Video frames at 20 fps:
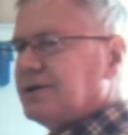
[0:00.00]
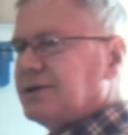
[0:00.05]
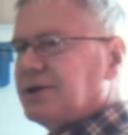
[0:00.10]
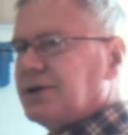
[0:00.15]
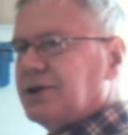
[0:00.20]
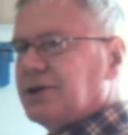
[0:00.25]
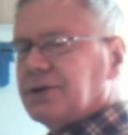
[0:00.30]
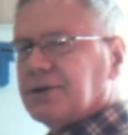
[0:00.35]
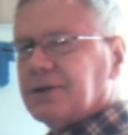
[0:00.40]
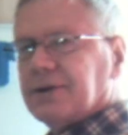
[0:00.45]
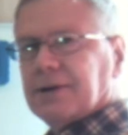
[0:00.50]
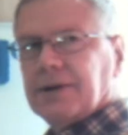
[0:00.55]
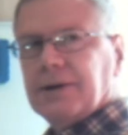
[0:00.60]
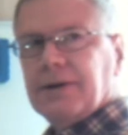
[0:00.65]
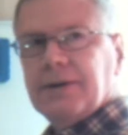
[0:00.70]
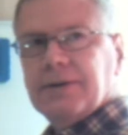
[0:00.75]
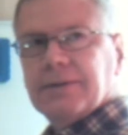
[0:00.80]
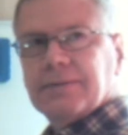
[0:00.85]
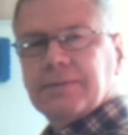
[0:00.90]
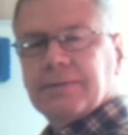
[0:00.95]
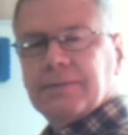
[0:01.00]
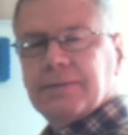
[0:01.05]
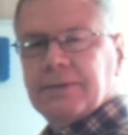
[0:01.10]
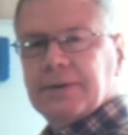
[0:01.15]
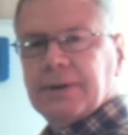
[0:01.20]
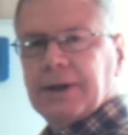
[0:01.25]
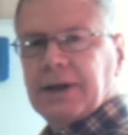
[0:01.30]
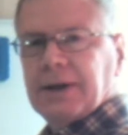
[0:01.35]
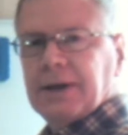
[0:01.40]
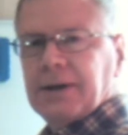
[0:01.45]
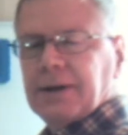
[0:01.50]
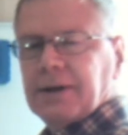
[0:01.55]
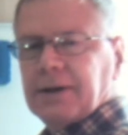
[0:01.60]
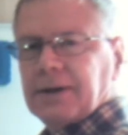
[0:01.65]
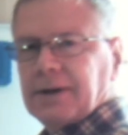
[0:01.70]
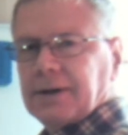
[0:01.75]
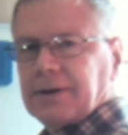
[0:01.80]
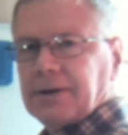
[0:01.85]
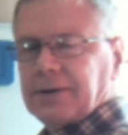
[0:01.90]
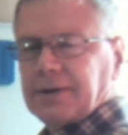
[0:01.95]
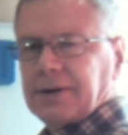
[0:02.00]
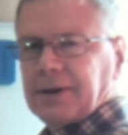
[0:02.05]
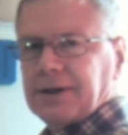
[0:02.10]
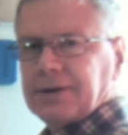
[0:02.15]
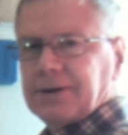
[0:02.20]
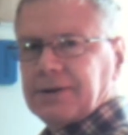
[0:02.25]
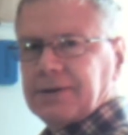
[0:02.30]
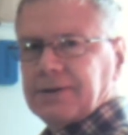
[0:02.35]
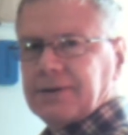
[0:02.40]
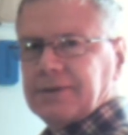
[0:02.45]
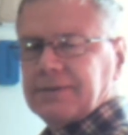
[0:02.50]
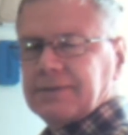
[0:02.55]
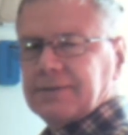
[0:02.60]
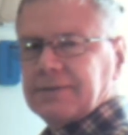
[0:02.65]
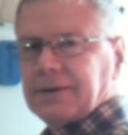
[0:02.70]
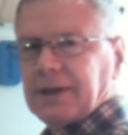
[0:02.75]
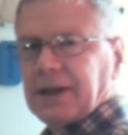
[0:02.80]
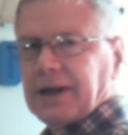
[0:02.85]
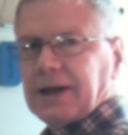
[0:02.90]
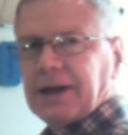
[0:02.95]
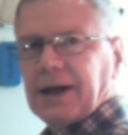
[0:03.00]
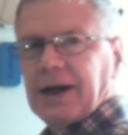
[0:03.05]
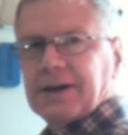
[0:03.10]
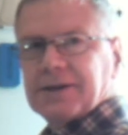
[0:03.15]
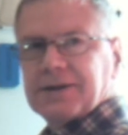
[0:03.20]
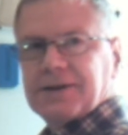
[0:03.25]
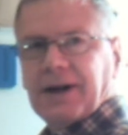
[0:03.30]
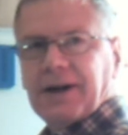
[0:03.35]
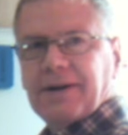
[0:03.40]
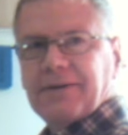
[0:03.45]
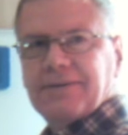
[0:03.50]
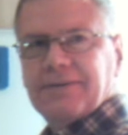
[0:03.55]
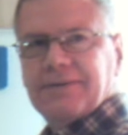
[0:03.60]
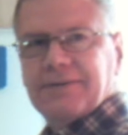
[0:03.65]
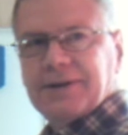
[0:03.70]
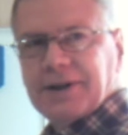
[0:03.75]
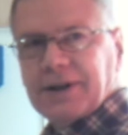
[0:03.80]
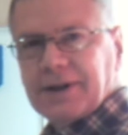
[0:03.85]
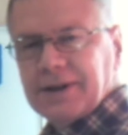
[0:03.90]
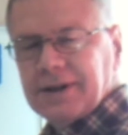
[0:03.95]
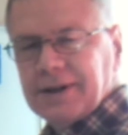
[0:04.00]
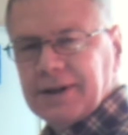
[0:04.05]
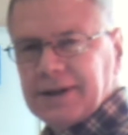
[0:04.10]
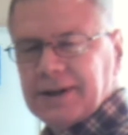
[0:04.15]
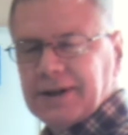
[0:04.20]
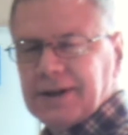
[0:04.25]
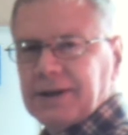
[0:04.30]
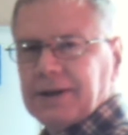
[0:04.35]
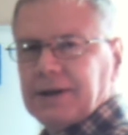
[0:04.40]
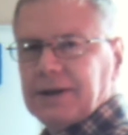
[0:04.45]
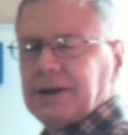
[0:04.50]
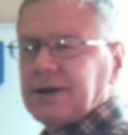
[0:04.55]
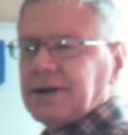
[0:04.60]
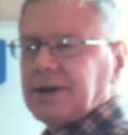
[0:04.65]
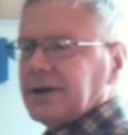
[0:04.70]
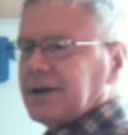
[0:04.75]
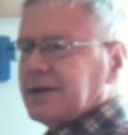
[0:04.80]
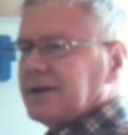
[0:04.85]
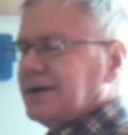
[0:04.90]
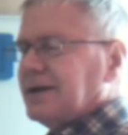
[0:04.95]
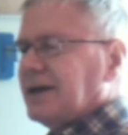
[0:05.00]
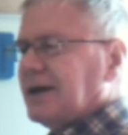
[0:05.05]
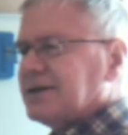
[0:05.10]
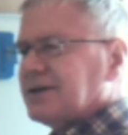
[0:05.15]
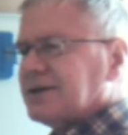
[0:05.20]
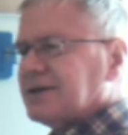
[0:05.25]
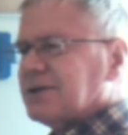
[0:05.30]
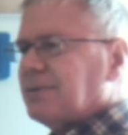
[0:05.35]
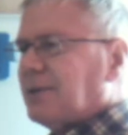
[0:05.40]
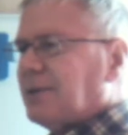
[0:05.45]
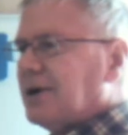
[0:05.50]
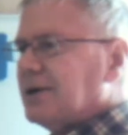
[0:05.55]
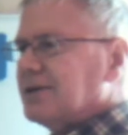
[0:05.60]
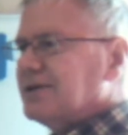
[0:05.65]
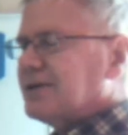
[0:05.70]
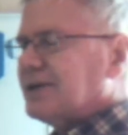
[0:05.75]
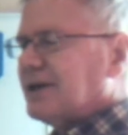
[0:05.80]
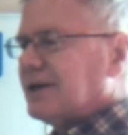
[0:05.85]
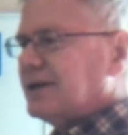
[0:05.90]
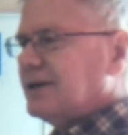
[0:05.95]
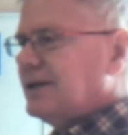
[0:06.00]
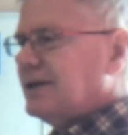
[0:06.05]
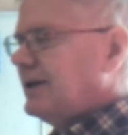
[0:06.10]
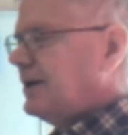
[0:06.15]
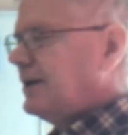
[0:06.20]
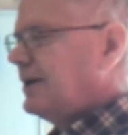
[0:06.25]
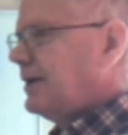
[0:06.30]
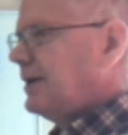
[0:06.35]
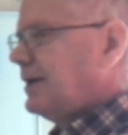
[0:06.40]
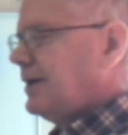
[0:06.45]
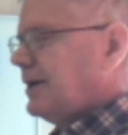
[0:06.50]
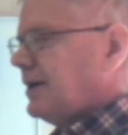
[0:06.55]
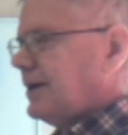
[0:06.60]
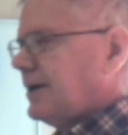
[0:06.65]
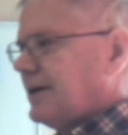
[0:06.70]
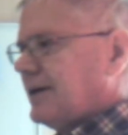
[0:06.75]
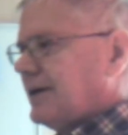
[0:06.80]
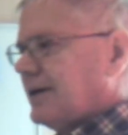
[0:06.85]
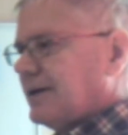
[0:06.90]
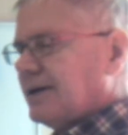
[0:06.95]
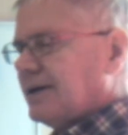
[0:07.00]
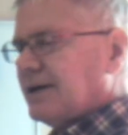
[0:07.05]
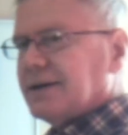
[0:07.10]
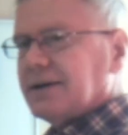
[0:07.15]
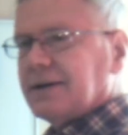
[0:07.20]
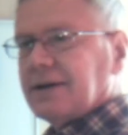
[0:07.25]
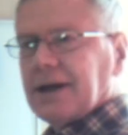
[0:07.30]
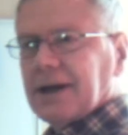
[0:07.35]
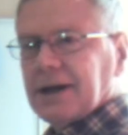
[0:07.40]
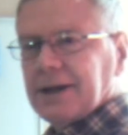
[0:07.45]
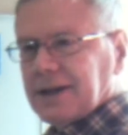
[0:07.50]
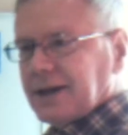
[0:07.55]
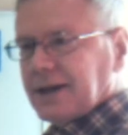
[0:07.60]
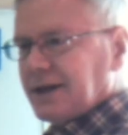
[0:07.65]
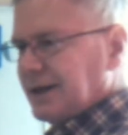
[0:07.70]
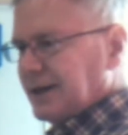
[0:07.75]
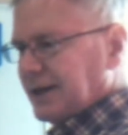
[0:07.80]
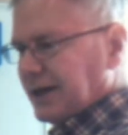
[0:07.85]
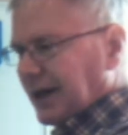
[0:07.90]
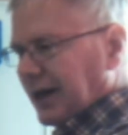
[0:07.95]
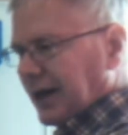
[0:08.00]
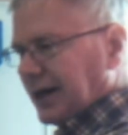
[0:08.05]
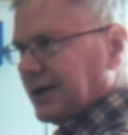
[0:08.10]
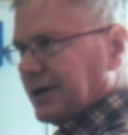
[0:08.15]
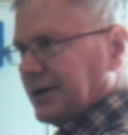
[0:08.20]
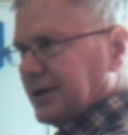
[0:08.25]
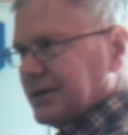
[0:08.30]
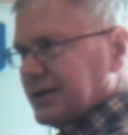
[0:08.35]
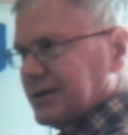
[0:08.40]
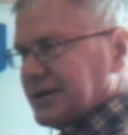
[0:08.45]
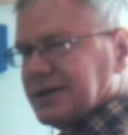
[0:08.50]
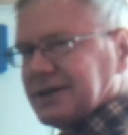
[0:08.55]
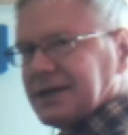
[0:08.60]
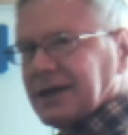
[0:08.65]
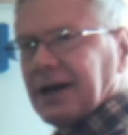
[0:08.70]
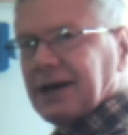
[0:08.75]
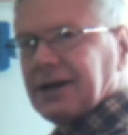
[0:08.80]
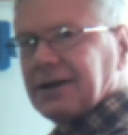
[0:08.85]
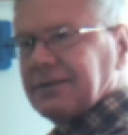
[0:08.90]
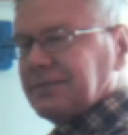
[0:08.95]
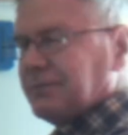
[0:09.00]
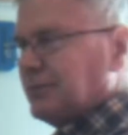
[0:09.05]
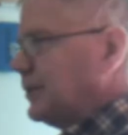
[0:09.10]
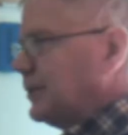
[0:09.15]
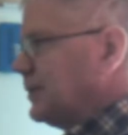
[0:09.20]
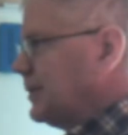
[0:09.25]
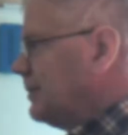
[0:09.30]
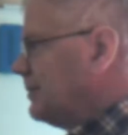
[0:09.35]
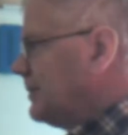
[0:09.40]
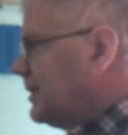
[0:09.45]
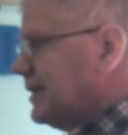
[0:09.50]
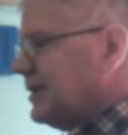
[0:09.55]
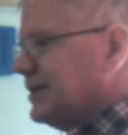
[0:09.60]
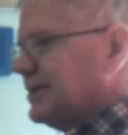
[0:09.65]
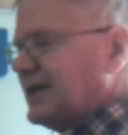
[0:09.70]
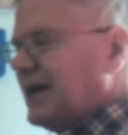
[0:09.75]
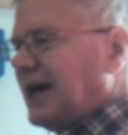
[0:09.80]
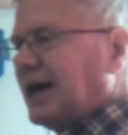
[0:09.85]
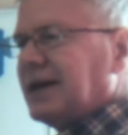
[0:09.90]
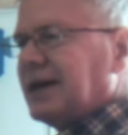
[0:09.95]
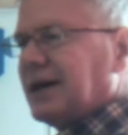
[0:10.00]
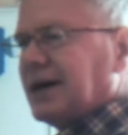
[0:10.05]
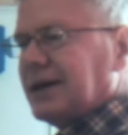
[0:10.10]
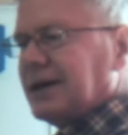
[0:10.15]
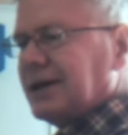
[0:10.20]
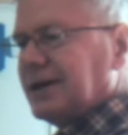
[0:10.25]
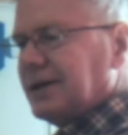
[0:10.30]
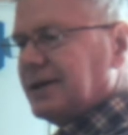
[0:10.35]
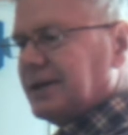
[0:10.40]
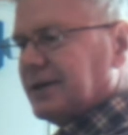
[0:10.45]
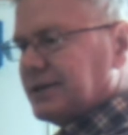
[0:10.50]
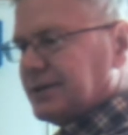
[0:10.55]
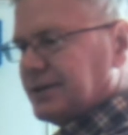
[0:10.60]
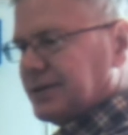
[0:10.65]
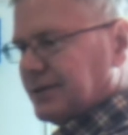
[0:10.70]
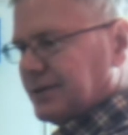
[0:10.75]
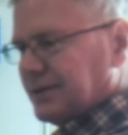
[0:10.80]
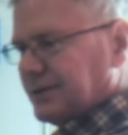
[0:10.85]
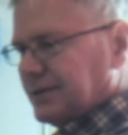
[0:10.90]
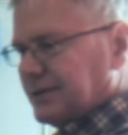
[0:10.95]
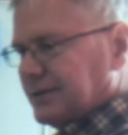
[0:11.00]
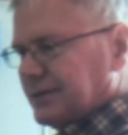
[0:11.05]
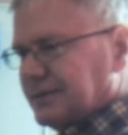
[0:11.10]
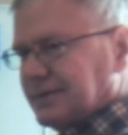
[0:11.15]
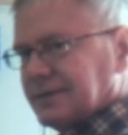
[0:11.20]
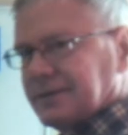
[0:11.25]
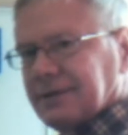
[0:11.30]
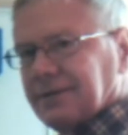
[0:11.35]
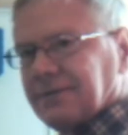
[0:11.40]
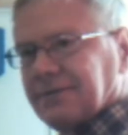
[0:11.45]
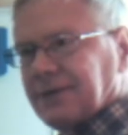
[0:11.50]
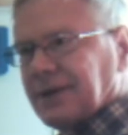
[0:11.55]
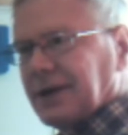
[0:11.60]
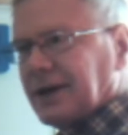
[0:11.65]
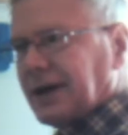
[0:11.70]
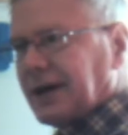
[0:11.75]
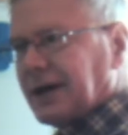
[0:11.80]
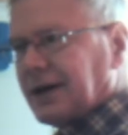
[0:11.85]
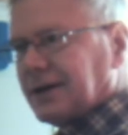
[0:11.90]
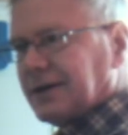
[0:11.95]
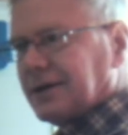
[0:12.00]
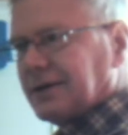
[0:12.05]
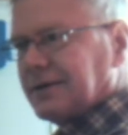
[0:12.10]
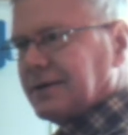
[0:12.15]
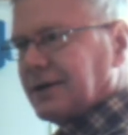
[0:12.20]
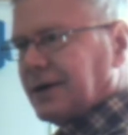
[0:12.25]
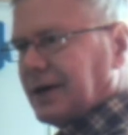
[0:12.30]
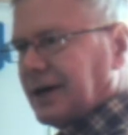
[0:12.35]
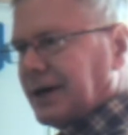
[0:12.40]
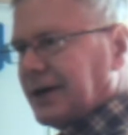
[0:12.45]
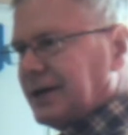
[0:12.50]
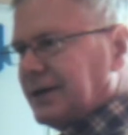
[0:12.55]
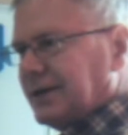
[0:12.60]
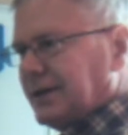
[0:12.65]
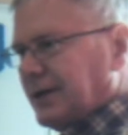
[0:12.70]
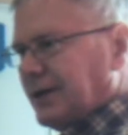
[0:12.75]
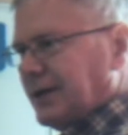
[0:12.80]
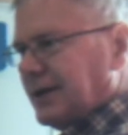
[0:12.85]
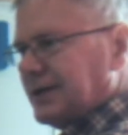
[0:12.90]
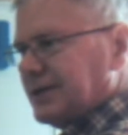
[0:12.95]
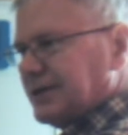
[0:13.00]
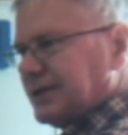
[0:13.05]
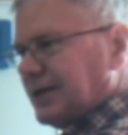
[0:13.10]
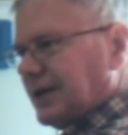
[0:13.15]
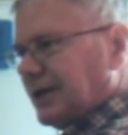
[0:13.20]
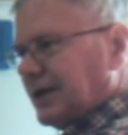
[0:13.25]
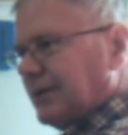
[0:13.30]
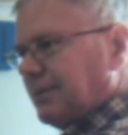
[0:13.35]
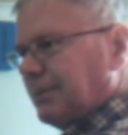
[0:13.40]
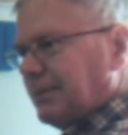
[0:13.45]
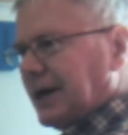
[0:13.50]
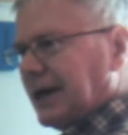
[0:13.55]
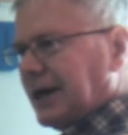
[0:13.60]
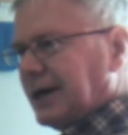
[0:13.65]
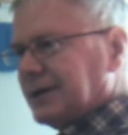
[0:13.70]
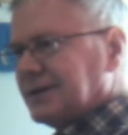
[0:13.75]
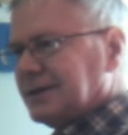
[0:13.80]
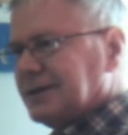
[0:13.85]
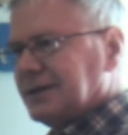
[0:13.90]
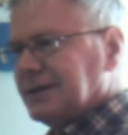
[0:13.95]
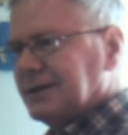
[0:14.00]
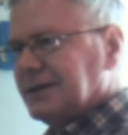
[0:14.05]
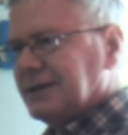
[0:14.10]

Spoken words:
shorter, according to the accounts I've seen. He has a small son. On the other hand, the arrow isn't at William Tell's head height either. So if the arrow height is at about